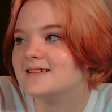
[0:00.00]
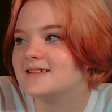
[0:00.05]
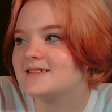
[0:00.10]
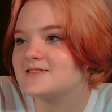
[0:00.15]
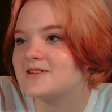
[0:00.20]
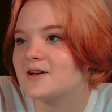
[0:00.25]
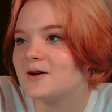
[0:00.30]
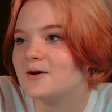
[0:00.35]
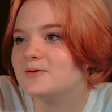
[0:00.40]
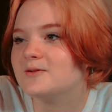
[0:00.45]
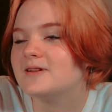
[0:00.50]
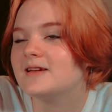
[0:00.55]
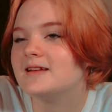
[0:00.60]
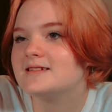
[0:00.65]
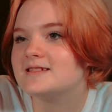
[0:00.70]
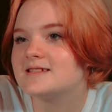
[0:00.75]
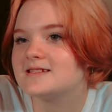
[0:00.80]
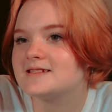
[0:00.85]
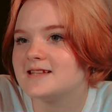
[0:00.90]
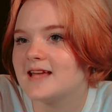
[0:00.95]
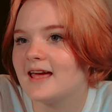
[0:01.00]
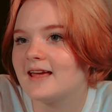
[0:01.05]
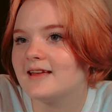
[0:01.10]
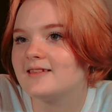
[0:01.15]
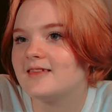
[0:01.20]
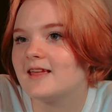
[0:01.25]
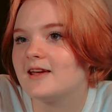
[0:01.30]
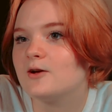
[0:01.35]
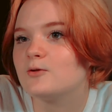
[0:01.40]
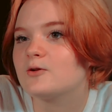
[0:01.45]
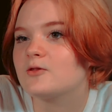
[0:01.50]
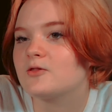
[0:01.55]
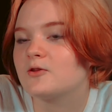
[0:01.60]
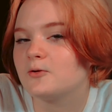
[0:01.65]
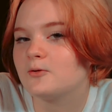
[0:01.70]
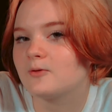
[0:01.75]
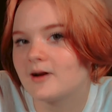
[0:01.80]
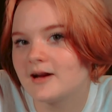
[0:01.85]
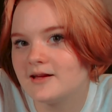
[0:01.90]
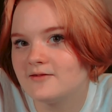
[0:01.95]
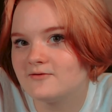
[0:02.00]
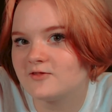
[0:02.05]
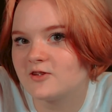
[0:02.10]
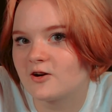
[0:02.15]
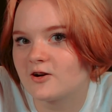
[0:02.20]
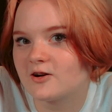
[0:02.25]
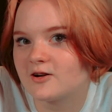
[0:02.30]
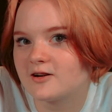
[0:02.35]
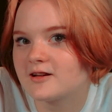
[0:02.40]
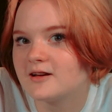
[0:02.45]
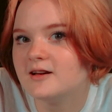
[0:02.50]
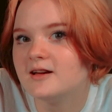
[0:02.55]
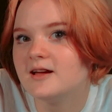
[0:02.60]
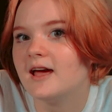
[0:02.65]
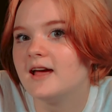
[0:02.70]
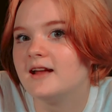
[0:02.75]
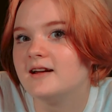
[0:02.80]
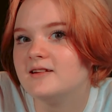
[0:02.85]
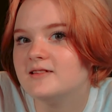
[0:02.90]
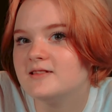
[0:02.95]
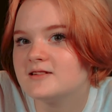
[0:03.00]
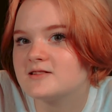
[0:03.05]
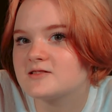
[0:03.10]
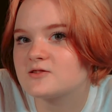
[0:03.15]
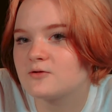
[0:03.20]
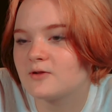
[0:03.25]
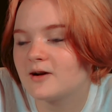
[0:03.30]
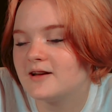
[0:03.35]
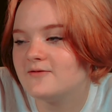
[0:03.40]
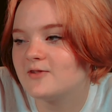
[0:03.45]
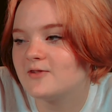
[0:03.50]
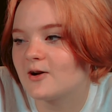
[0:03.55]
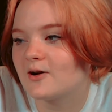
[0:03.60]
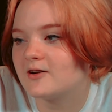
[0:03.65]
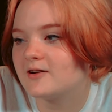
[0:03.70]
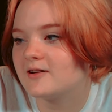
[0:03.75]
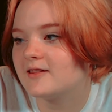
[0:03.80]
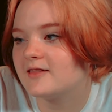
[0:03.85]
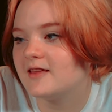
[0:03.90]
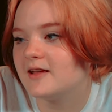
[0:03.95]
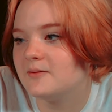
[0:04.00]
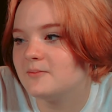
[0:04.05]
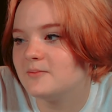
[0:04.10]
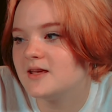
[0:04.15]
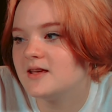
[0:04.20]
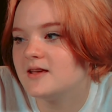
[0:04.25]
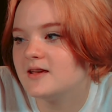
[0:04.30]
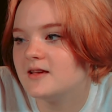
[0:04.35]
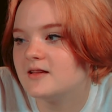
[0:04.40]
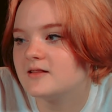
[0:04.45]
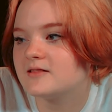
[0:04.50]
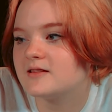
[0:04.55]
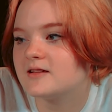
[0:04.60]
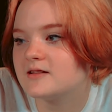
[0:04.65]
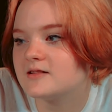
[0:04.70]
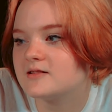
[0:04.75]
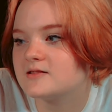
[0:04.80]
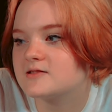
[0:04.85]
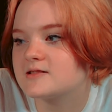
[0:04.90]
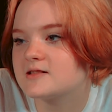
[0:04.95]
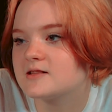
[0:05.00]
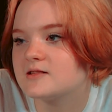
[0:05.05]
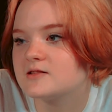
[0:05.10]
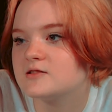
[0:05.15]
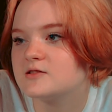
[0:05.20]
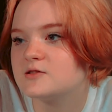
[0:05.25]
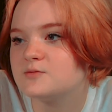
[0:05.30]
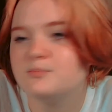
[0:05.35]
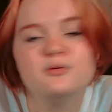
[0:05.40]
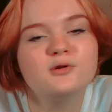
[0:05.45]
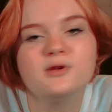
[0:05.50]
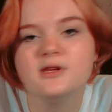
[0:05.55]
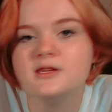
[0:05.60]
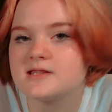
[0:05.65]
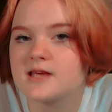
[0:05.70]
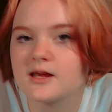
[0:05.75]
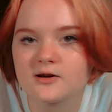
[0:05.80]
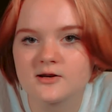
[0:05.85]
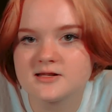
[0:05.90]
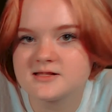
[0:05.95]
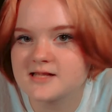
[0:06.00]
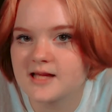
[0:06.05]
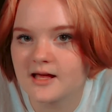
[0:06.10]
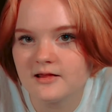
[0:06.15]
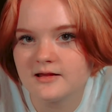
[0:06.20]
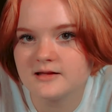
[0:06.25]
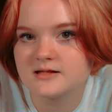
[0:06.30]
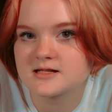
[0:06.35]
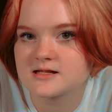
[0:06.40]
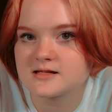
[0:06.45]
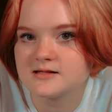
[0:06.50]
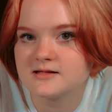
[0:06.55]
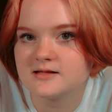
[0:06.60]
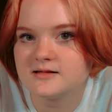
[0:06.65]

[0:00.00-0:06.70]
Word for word: So instead, they go to the graveyard. And in this graveyard, they meet this spooky, scary skeleton.